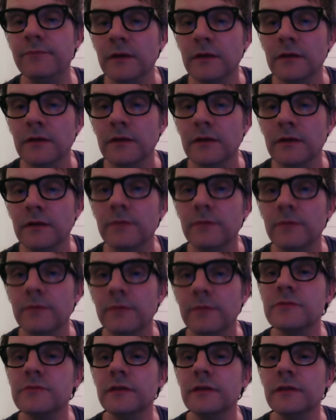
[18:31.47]
Let me just
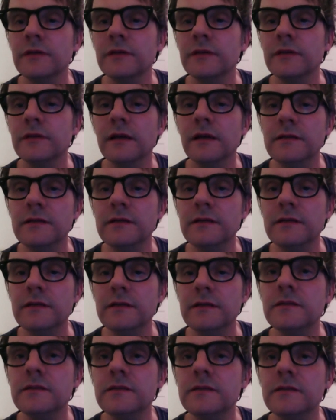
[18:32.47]
read down these
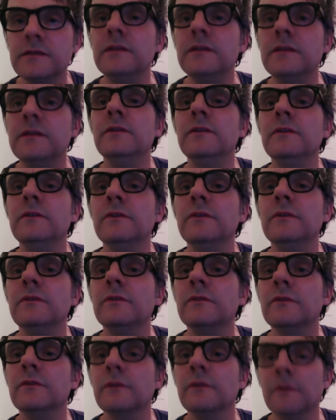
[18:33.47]

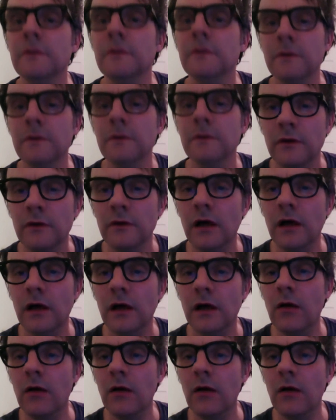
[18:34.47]
things.
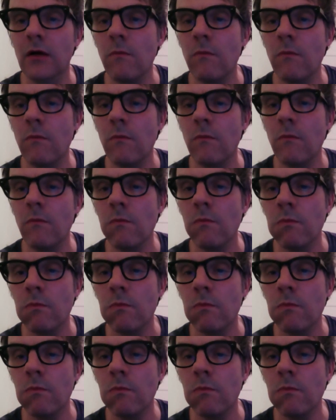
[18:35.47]
Okay.